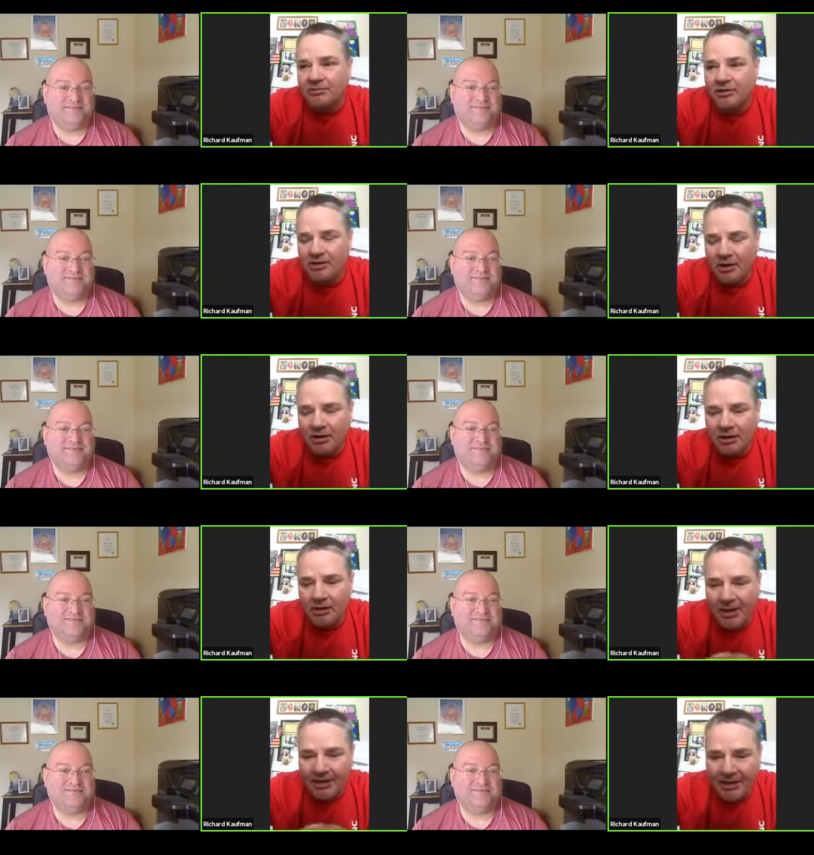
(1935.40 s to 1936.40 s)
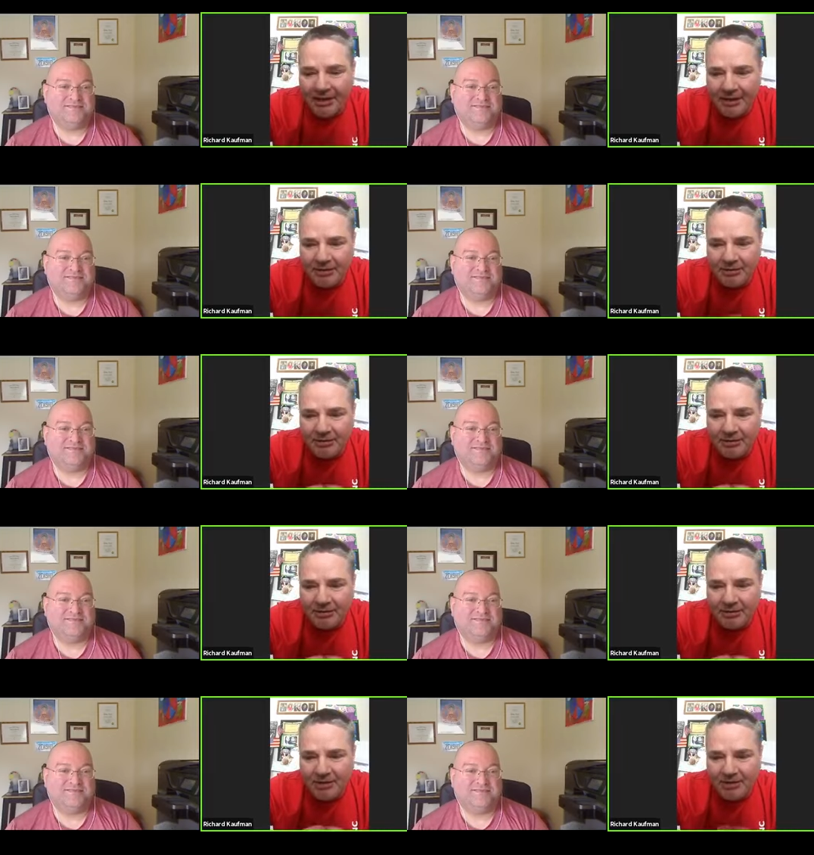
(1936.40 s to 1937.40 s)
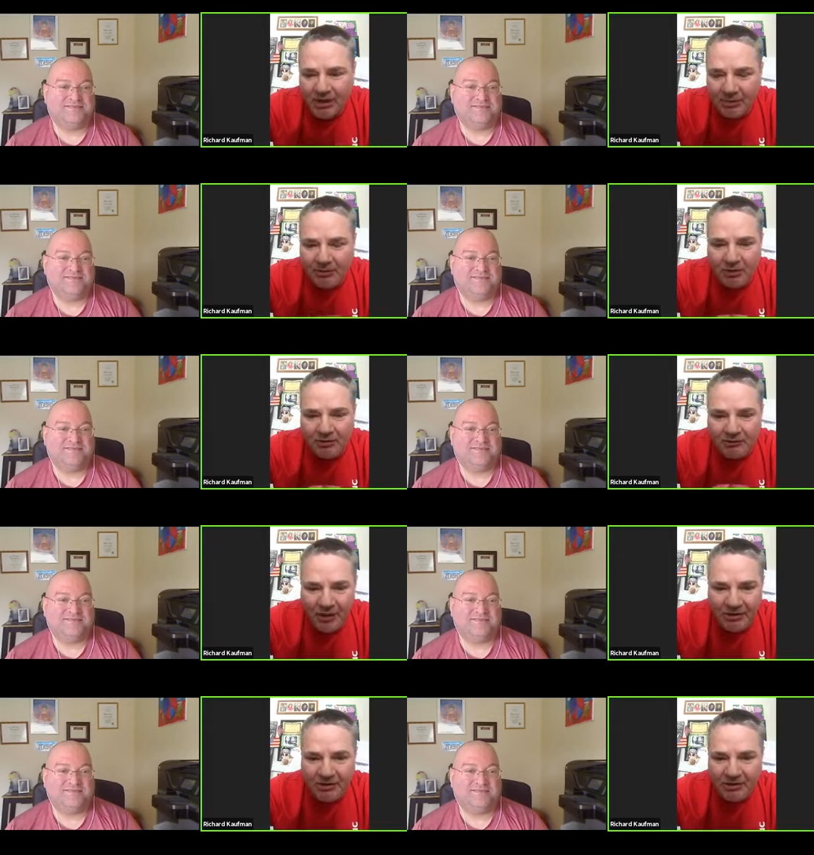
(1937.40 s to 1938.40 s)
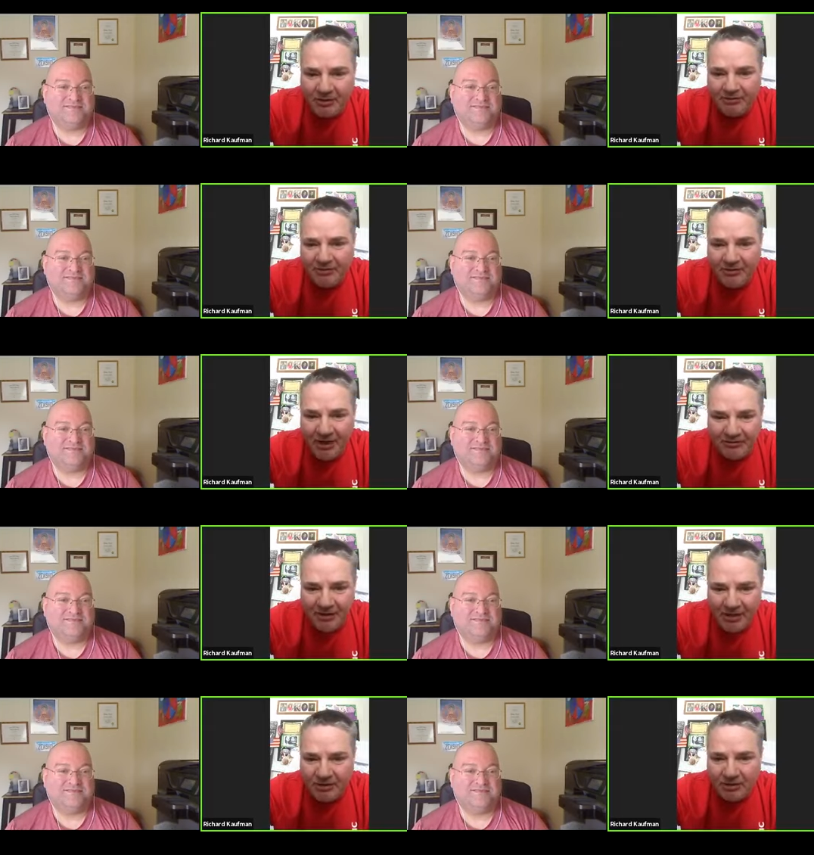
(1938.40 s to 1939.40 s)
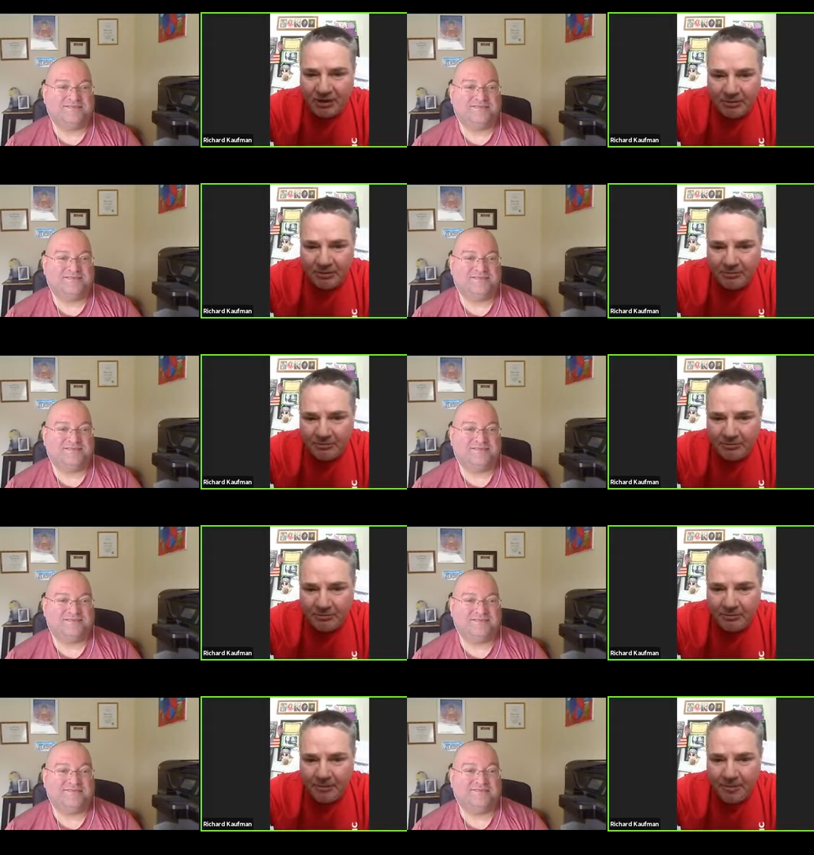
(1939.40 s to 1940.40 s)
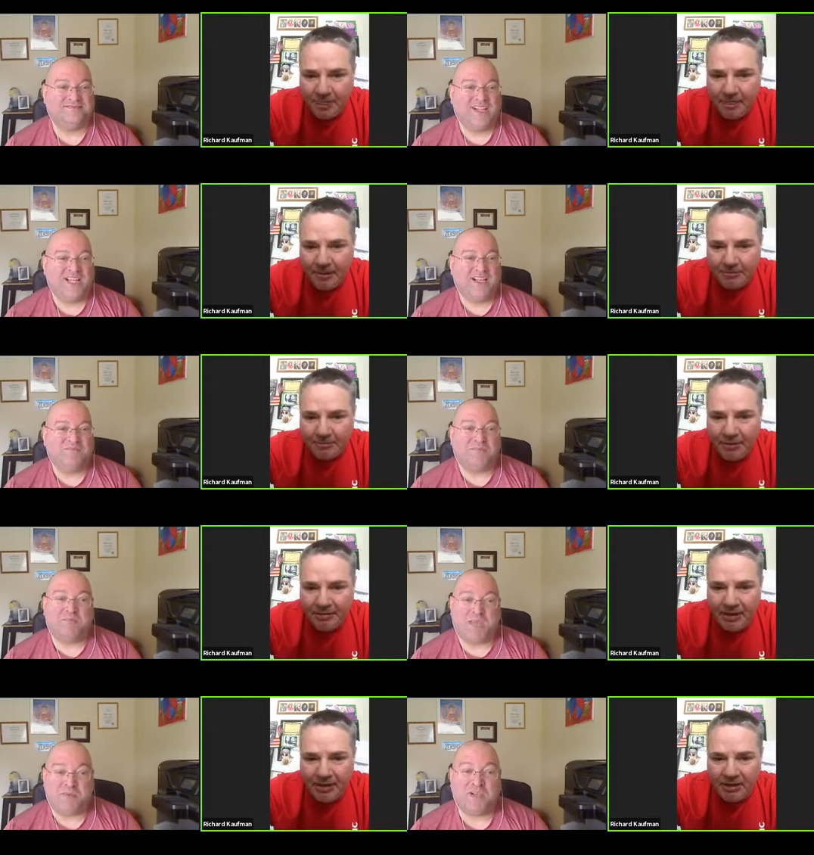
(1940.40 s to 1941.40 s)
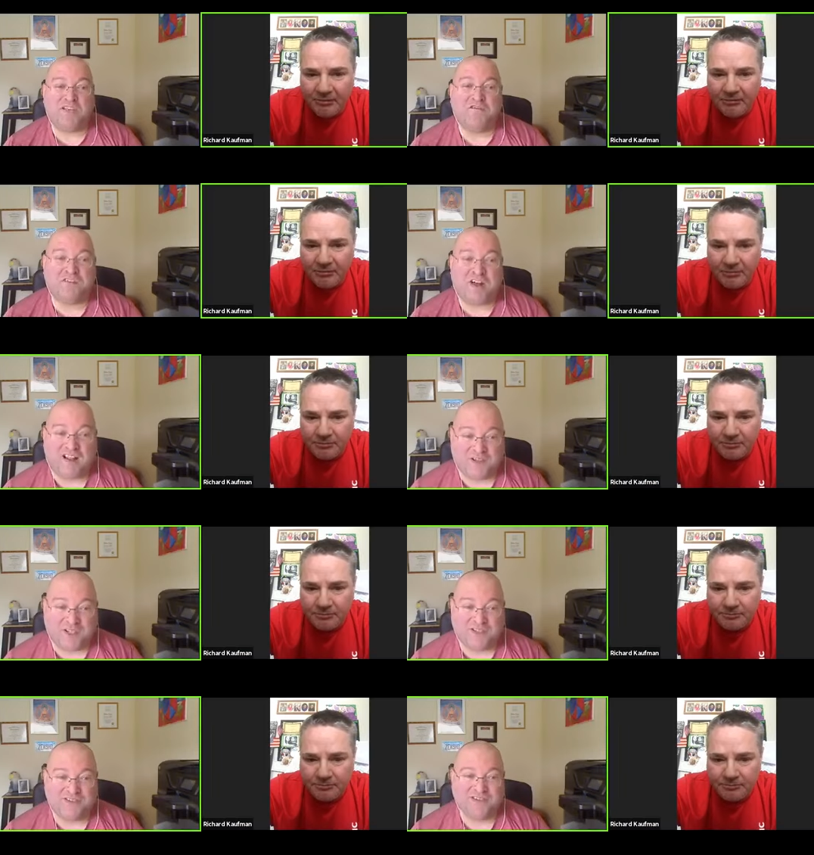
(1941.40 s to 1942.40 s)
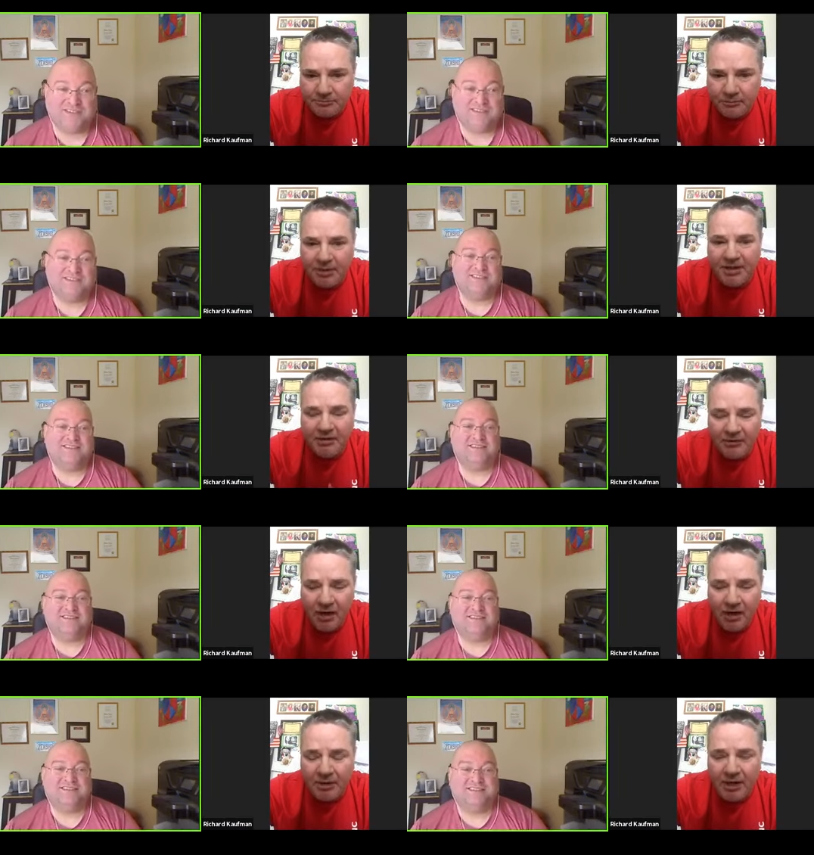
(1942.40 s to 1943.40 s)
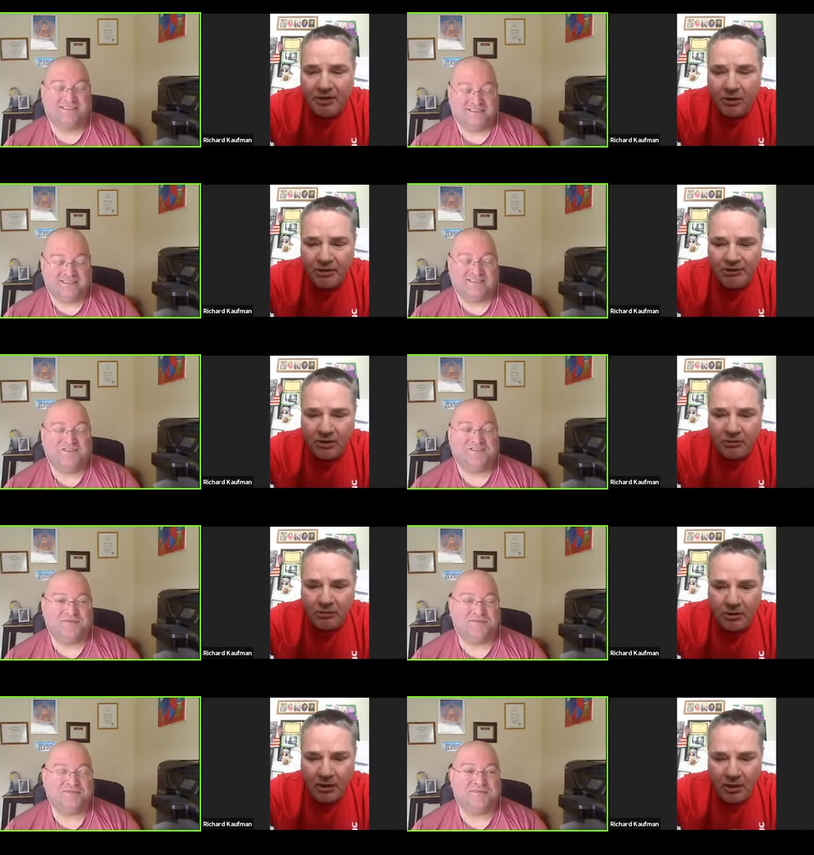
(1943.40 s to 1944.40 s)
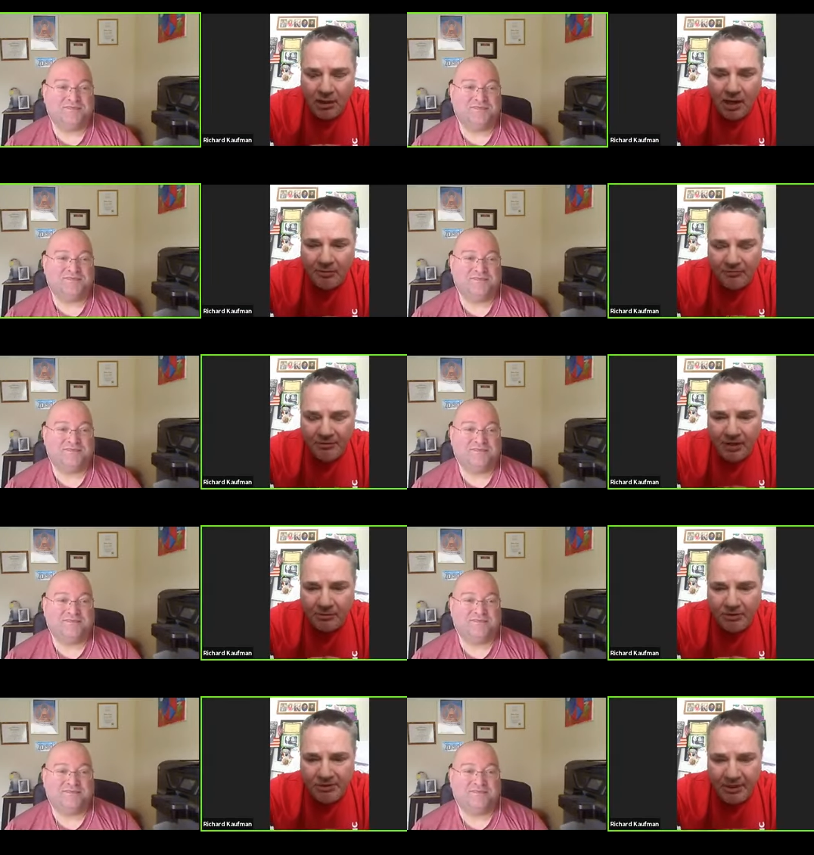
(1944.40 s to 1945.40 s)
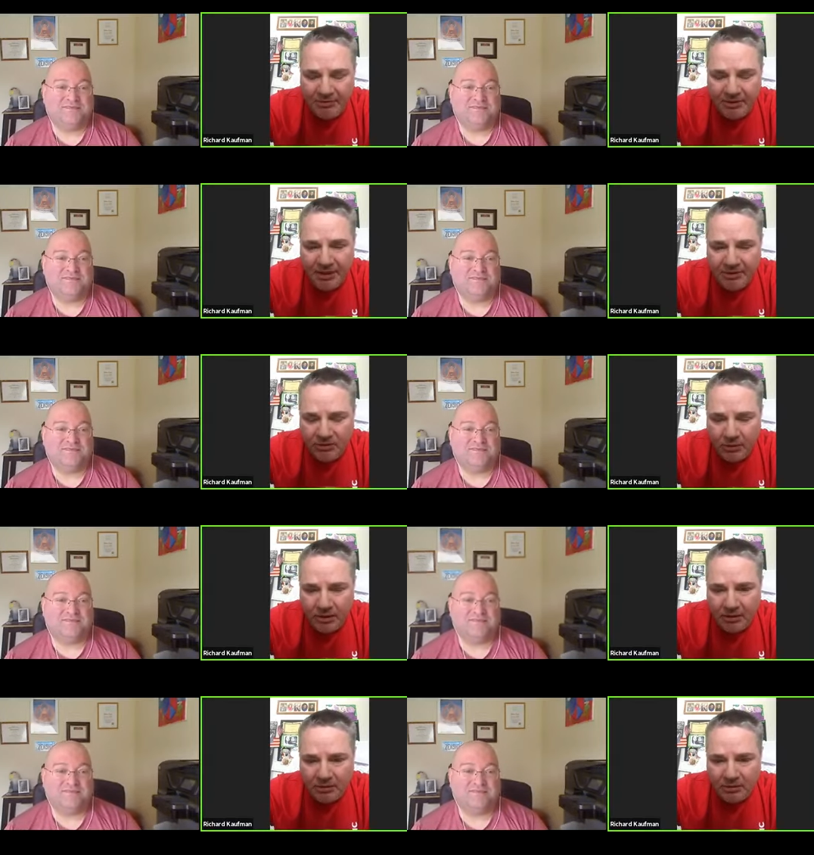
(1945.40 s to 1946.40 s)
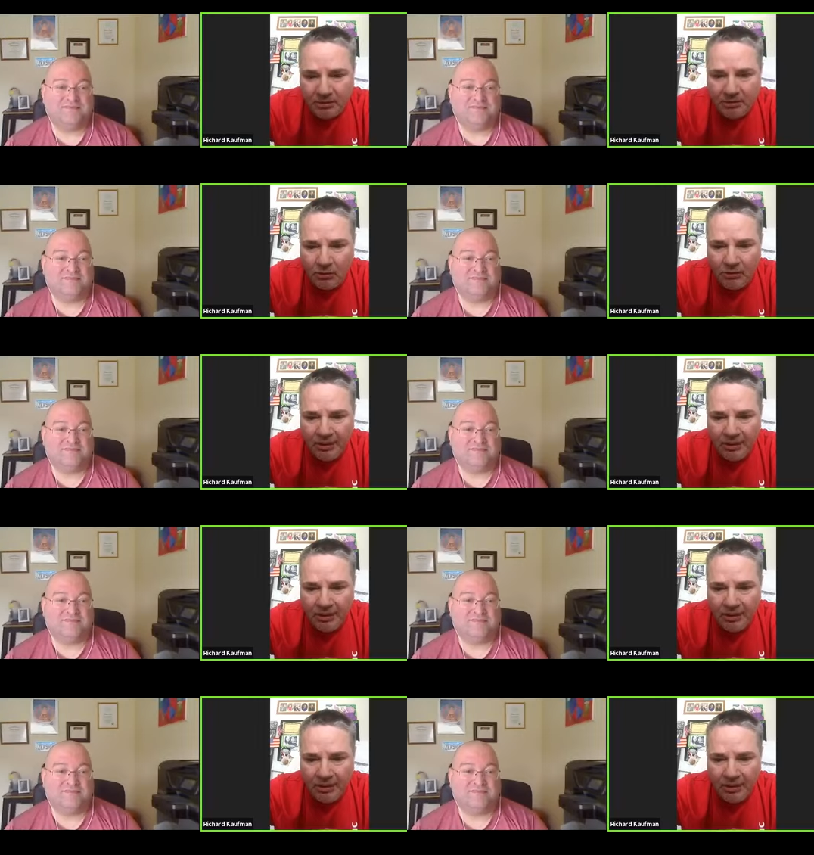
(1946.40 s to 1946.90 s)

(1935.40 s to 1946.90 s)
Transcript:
Speaker 1: I can't accept any more friends because I'm at the five thousand limit, but,
Speaker 2: but they can, can follow you,
Speaker 1: but they can follow me. And also I'm available seven days a week. All they